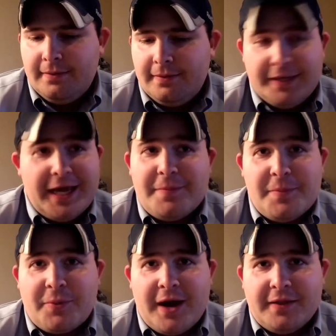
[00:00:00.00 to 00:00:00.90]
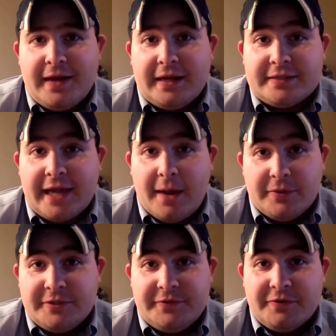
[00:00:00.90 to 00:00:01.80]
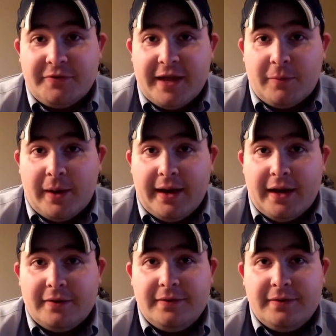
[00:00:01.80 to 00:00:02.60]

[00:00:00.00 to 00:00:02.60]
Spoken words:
you got to be proud of the Dallas Cowboys if you're a fan right now.